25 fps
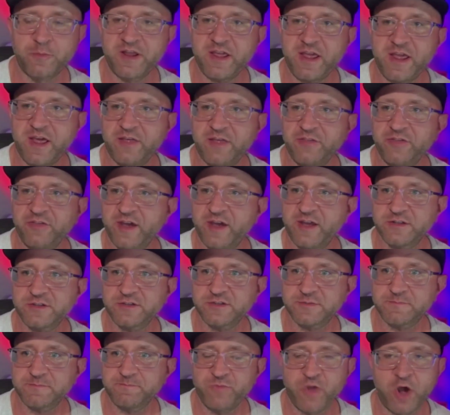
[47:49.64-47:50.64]
so many
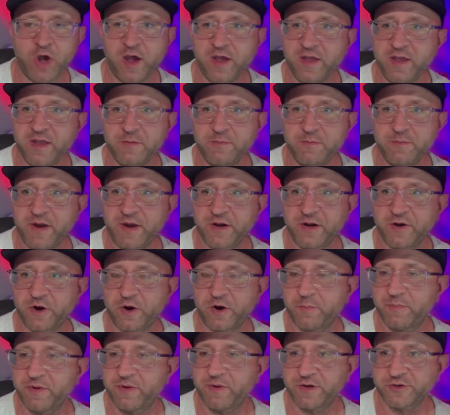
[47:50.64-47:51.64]
headlights, not in my
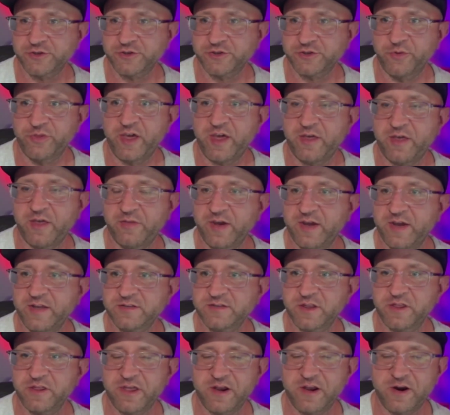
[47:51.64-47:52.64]
car, but I'll show the
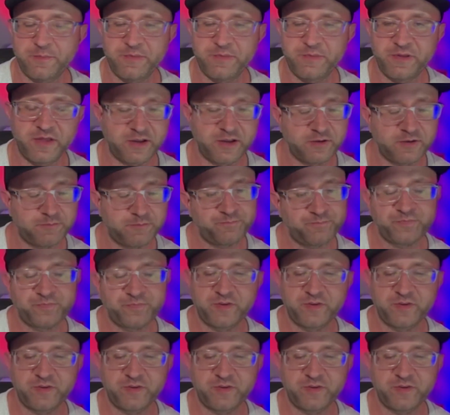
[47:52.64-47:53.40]
headlights and then I'll be like,